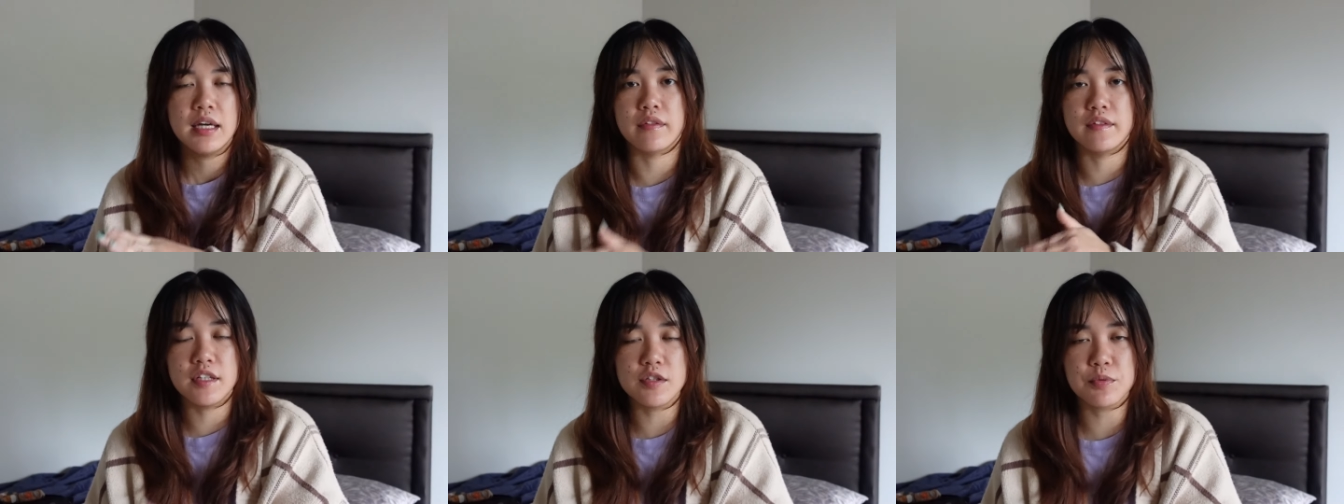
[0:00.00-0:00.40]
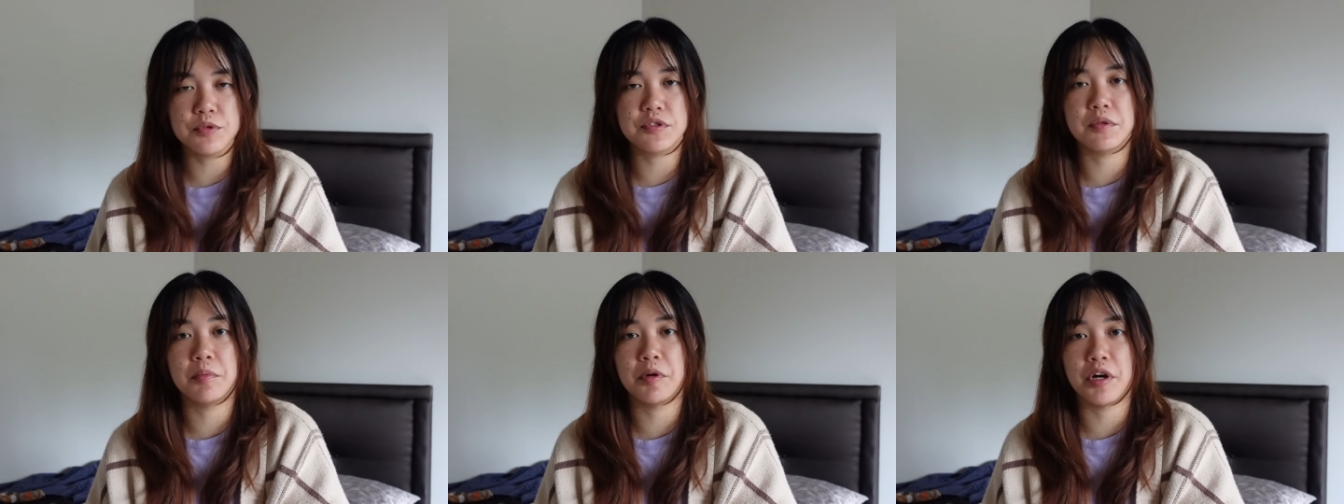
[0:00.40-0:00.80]
this
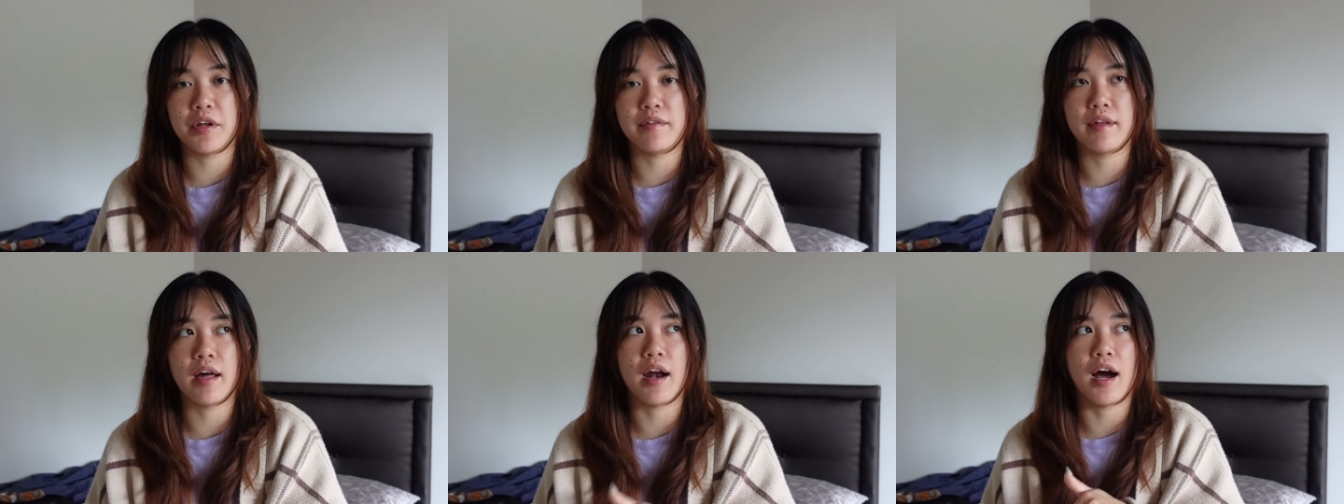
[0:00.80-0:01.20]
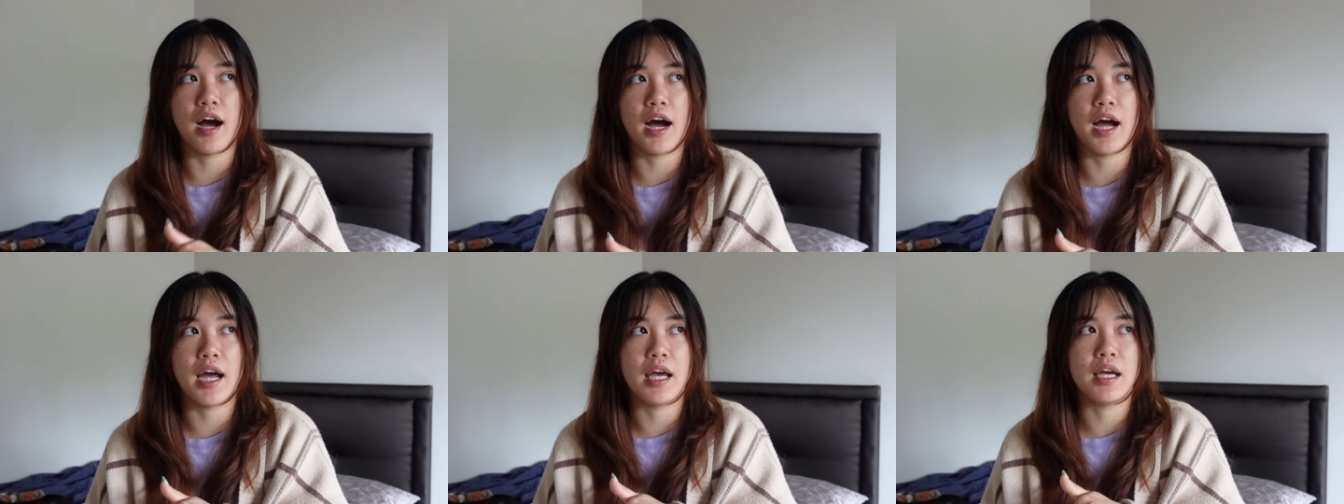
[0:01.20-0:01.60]
was the one that
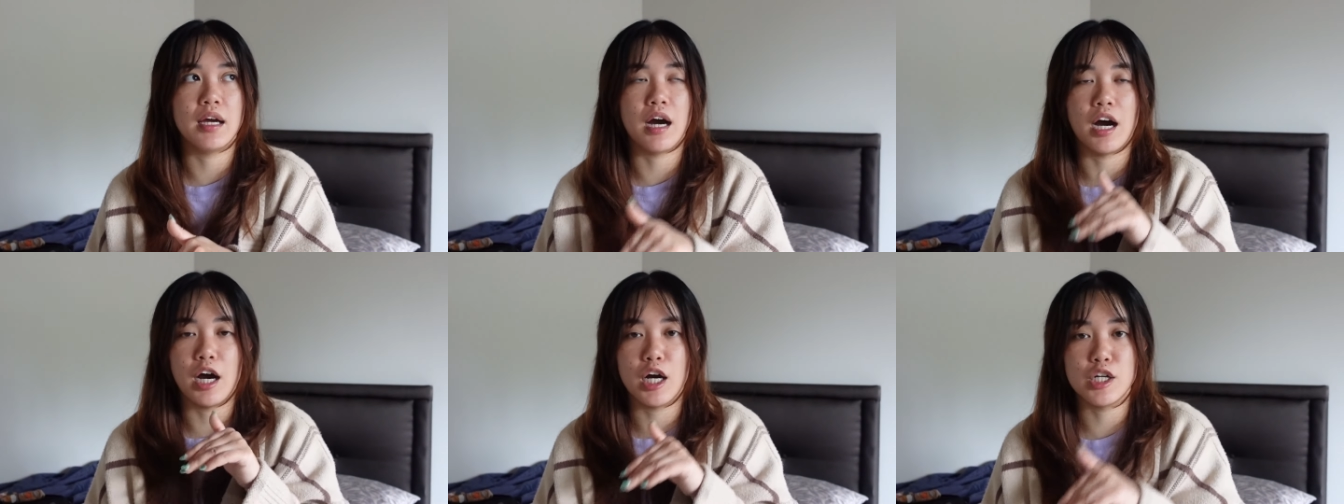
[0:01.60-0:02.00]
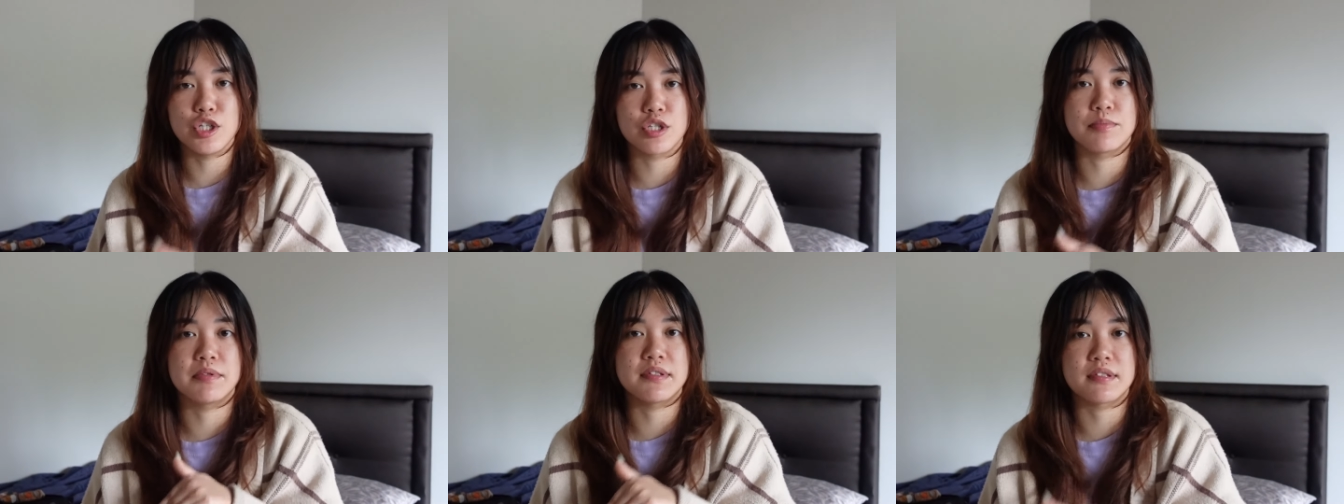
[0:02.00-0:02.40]
I
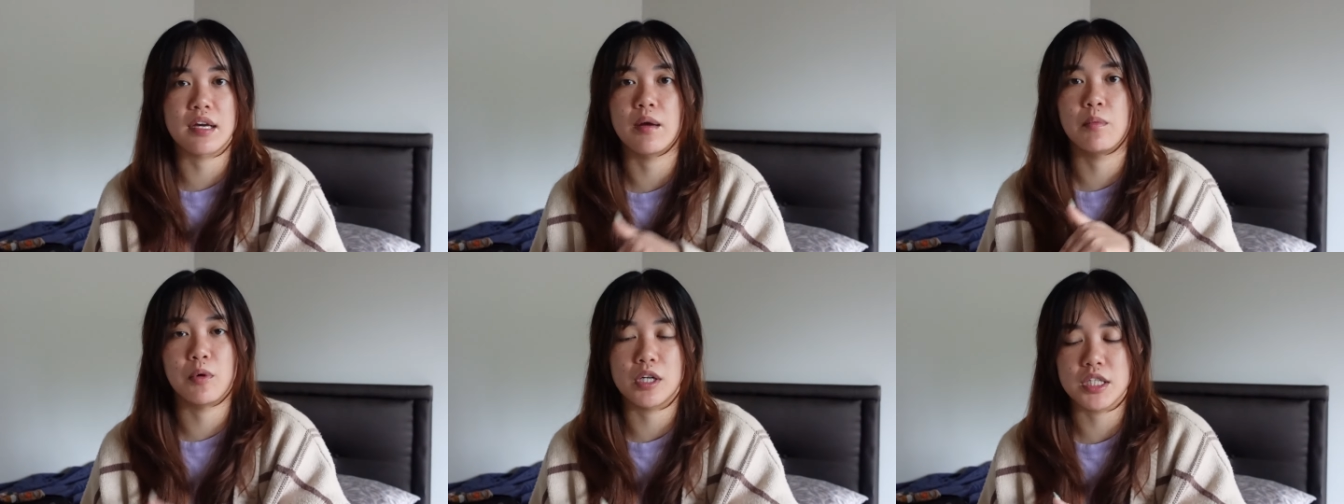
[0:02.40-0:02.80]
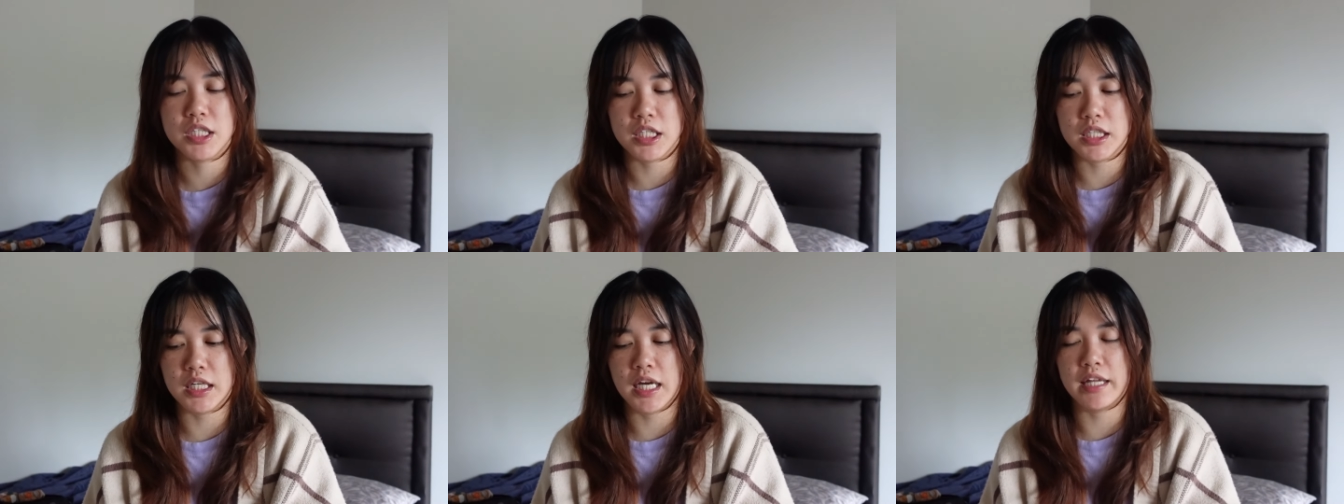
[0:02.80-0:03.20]
100% wanted